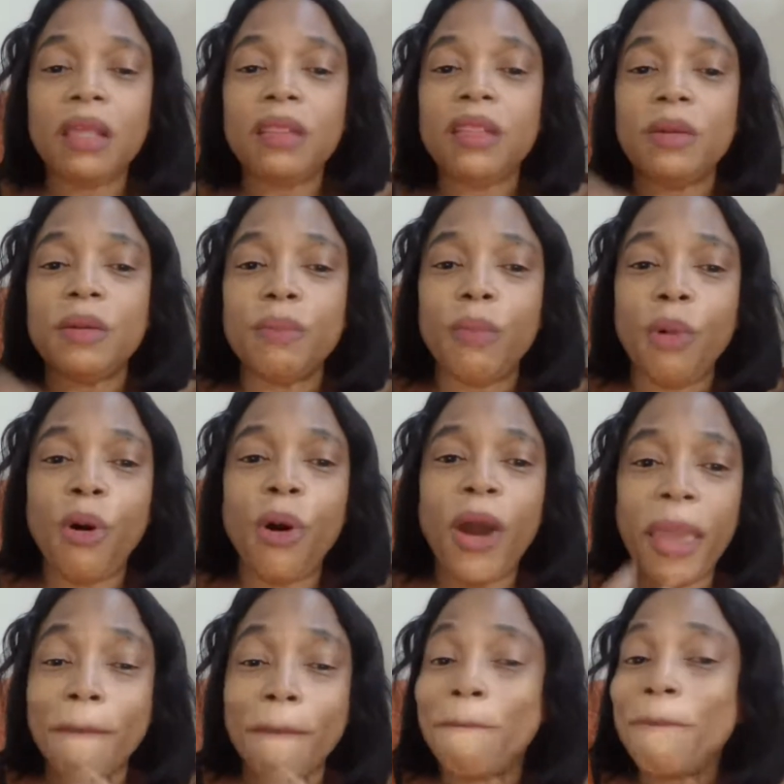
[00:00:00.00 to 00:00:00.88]
the
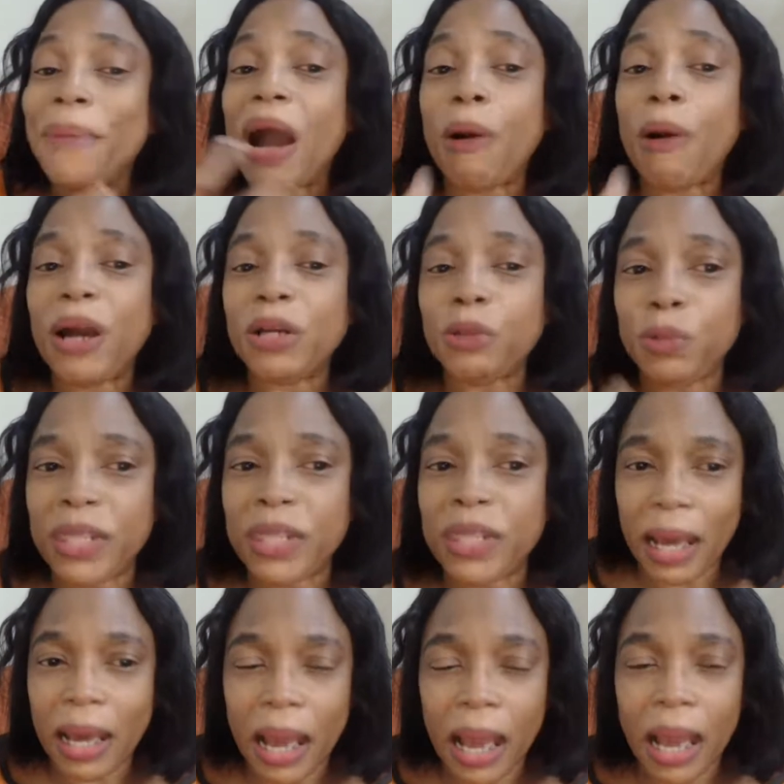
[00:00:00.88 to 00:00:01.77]
more empowered
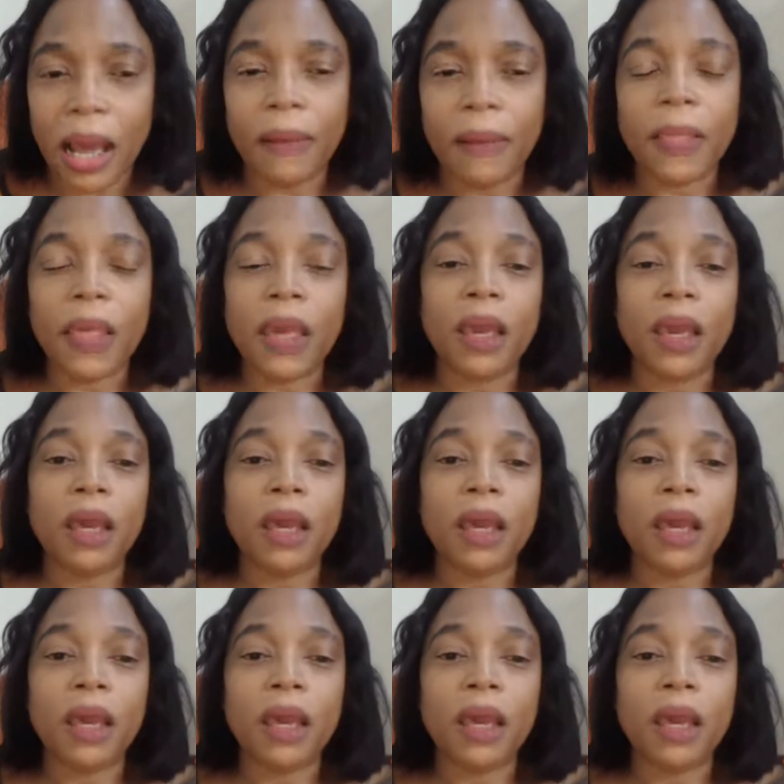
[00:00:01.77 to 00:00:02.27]
are.